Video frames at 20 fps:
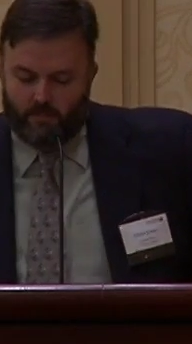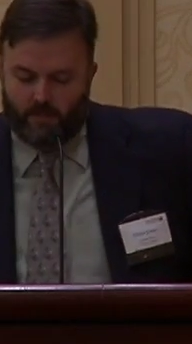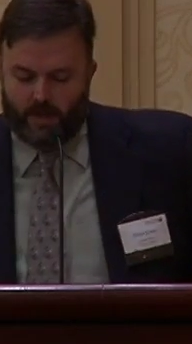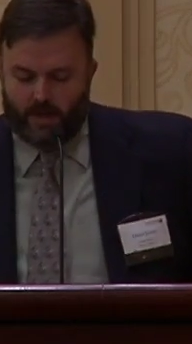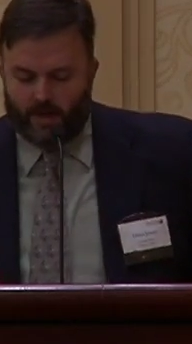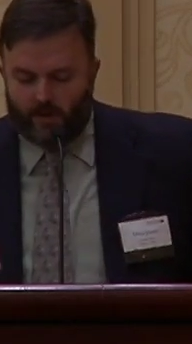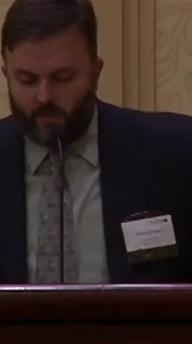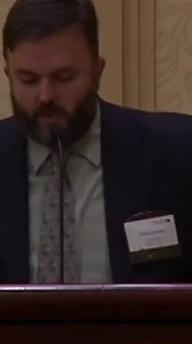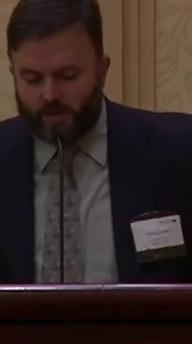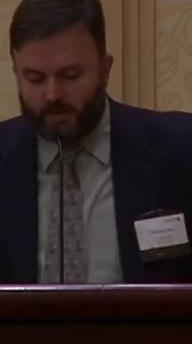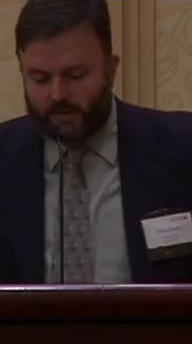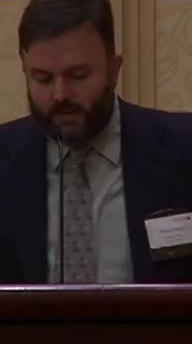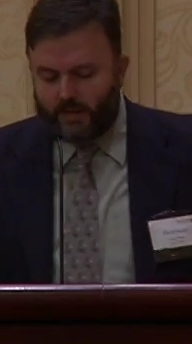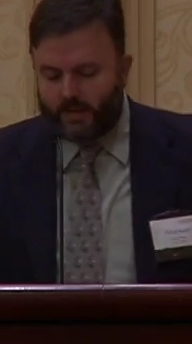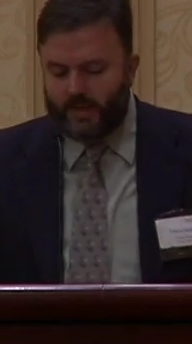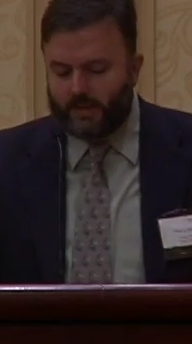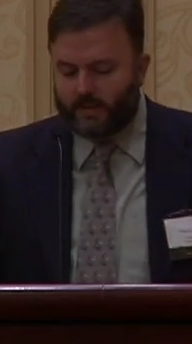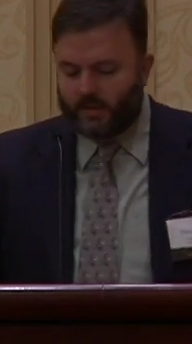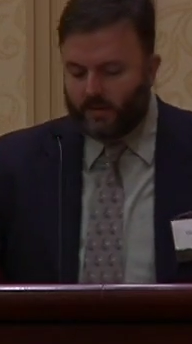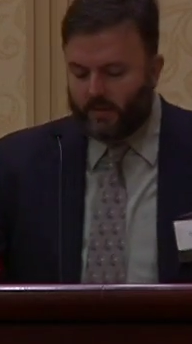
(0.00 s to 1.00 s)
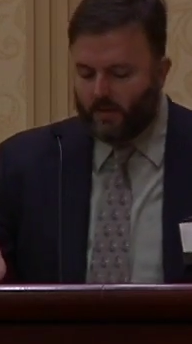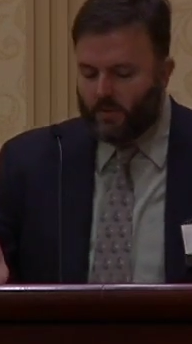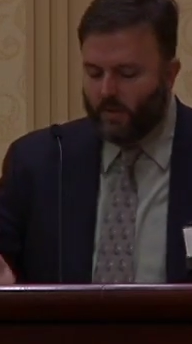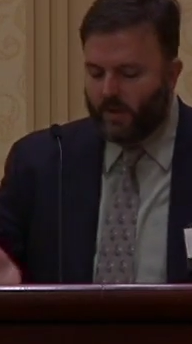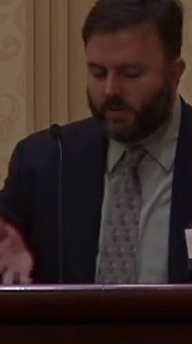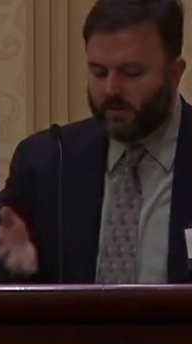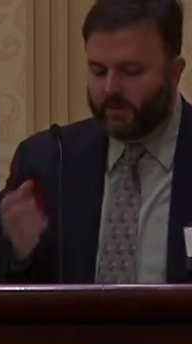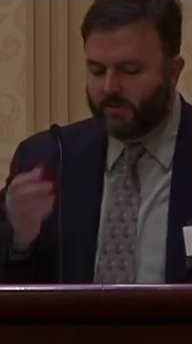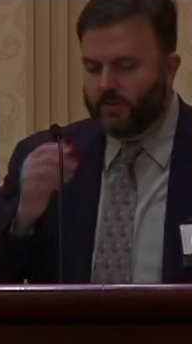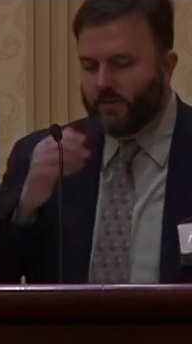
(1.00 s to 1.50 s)
And I want to get to the
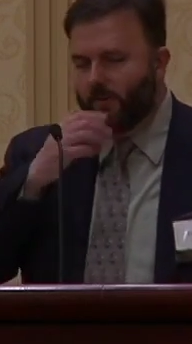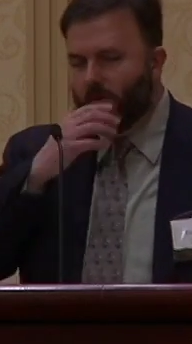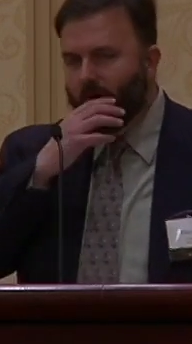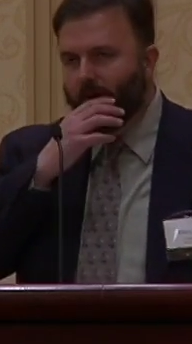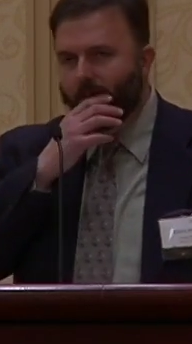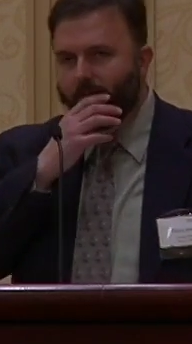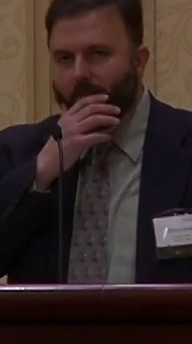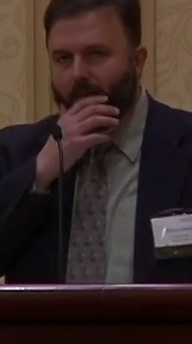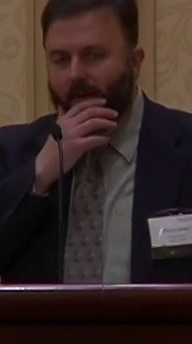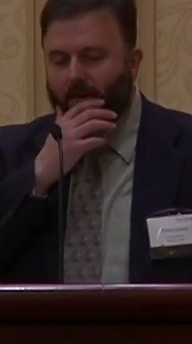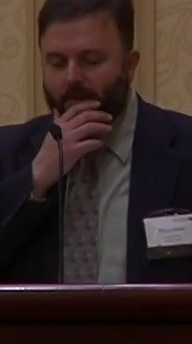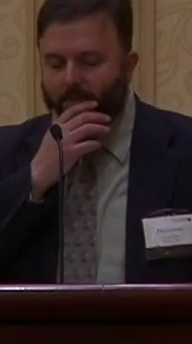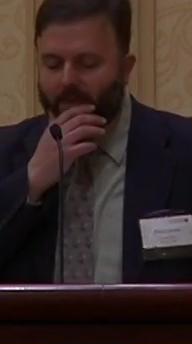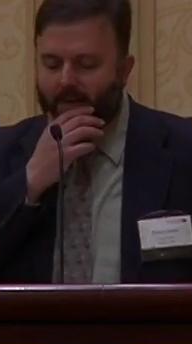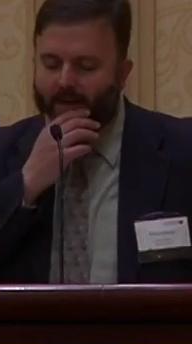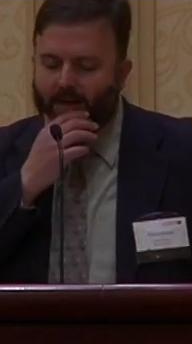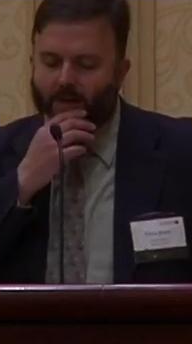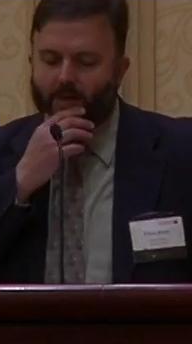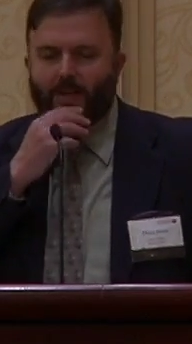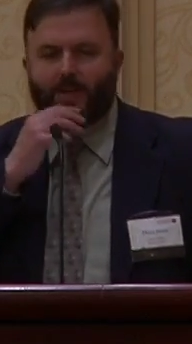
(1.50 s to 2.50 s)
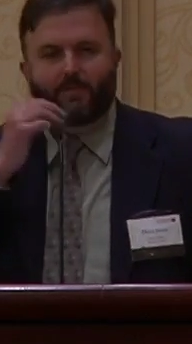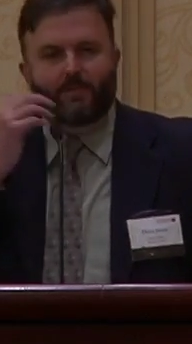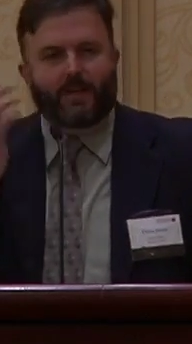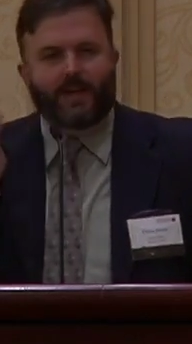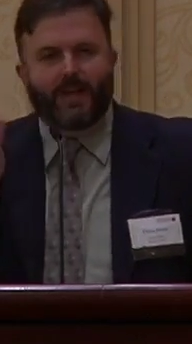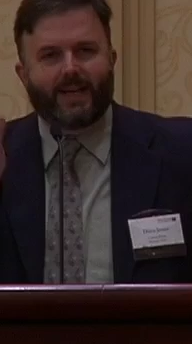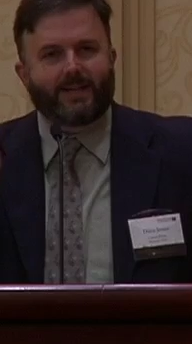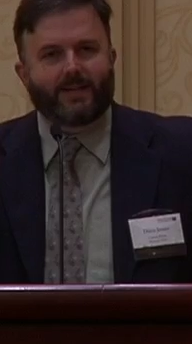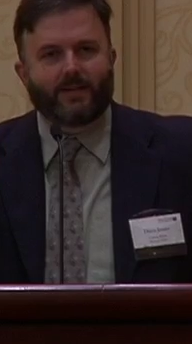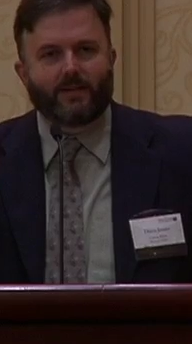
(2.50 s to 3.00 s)
questions that are on my outline, but
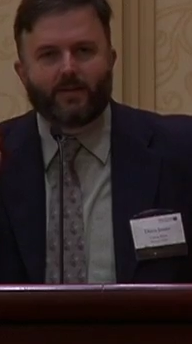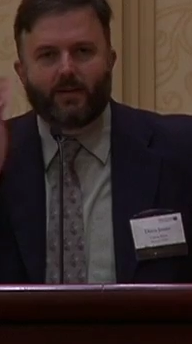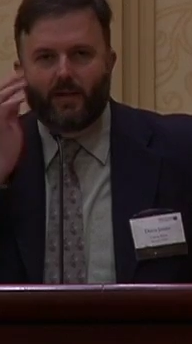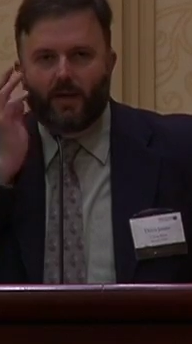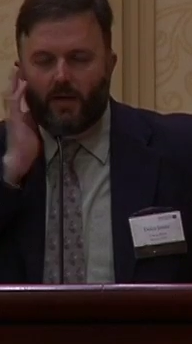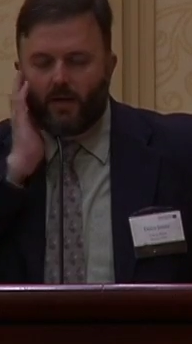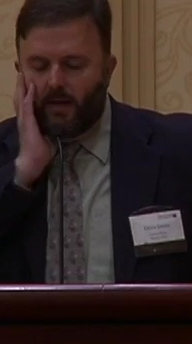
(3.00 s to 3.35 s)
I had to